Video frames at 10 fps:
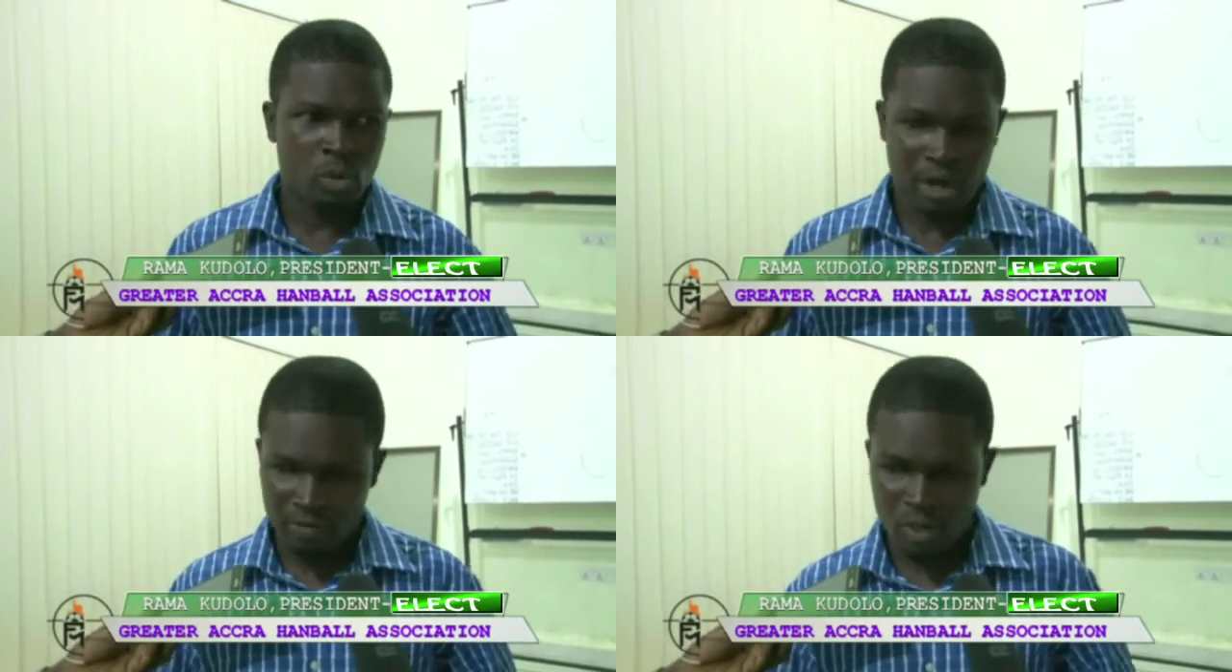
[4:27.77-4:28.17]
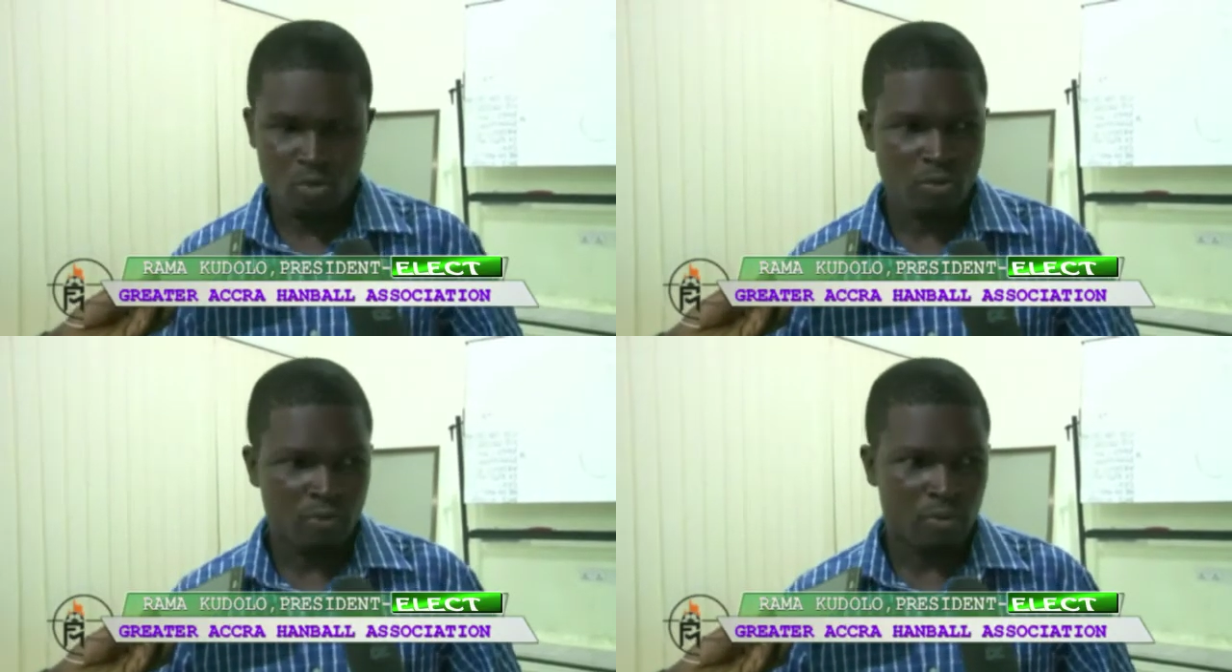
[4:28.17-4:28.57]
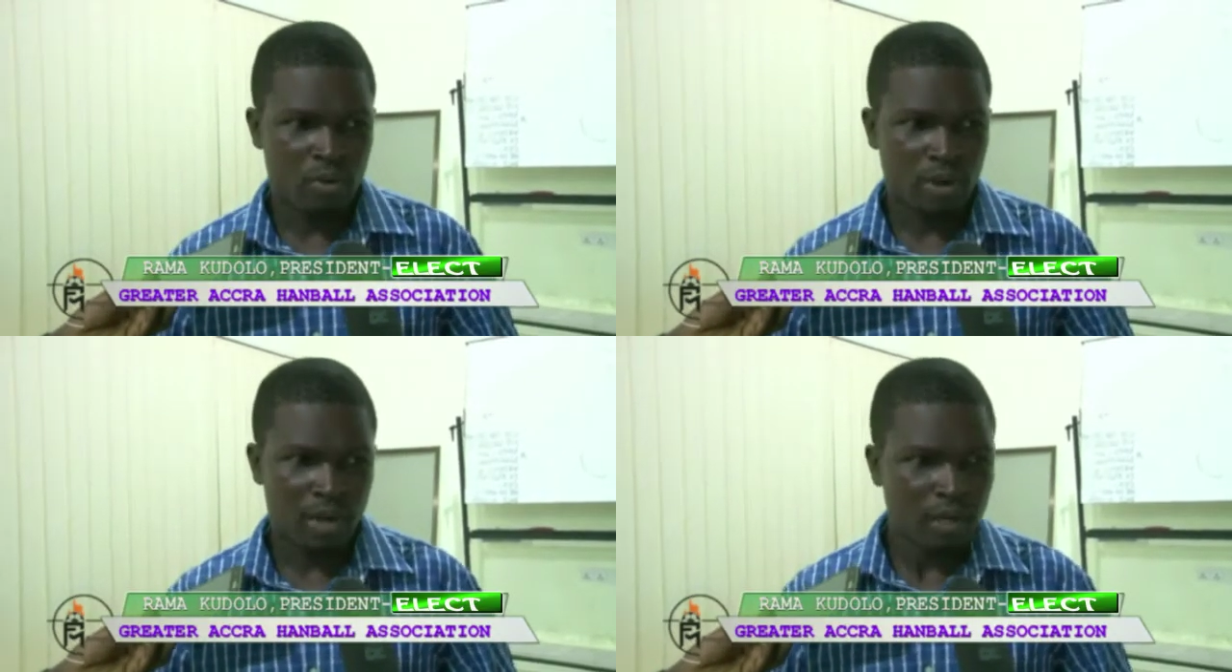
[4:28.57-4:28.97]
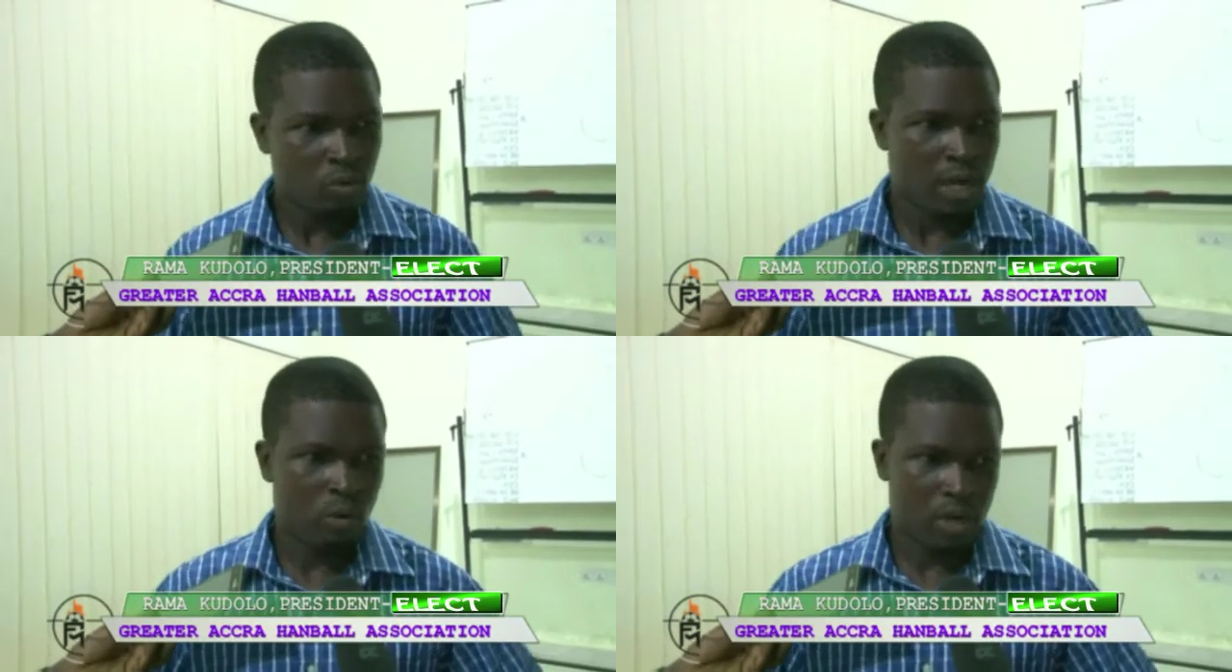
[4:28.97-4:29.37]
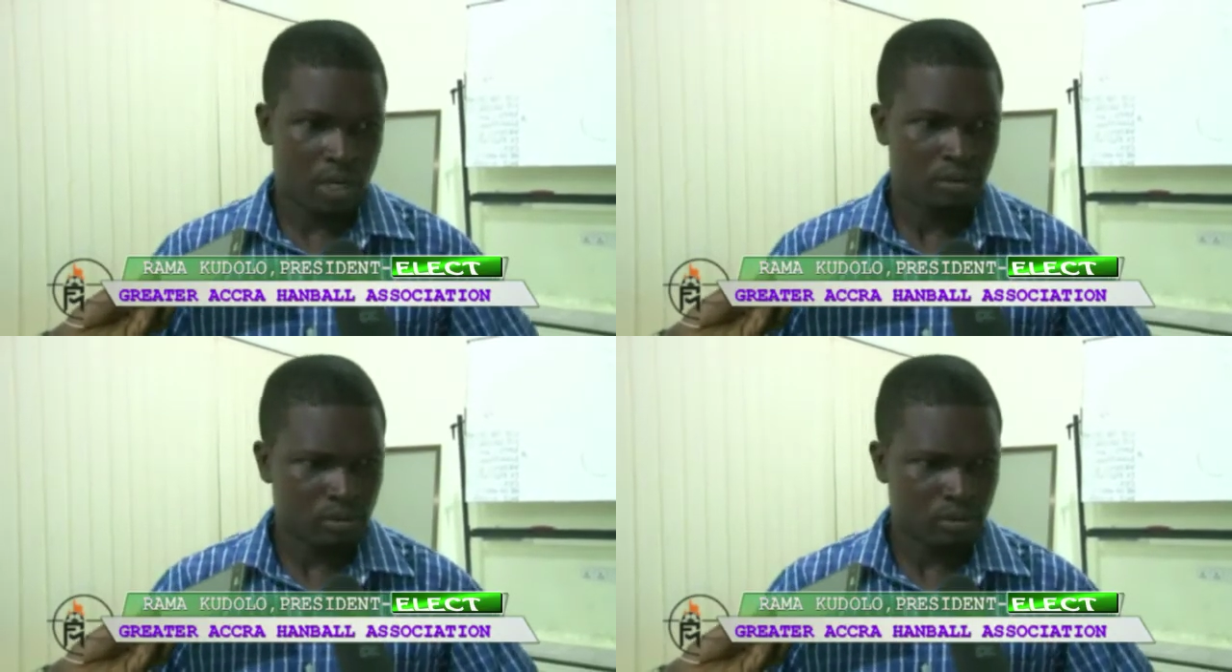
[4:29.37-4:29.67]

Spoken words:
you have the youth, and we are well,